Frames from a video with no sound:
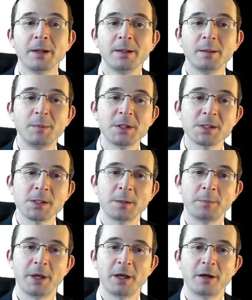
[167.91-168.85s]
that means that the
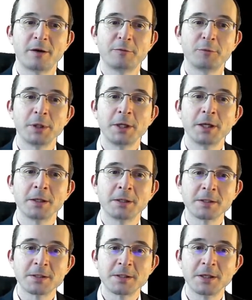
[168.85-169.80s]
payoff we get
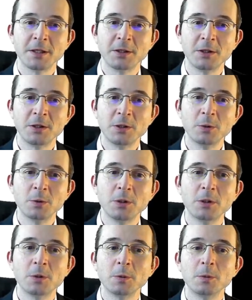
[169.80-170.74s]
in state
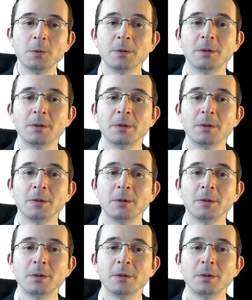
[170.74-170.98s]
UU